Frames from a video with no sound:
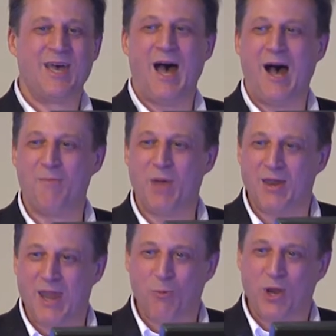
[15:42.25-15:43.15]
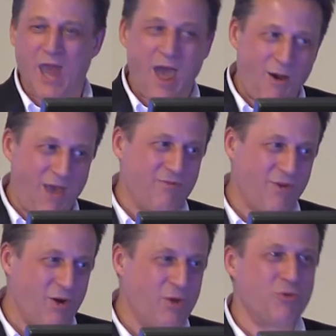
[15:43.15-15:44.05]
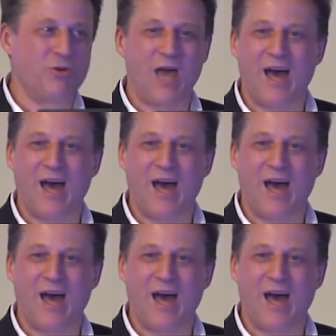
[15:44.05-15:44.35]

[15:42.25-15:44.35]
And that we now have very good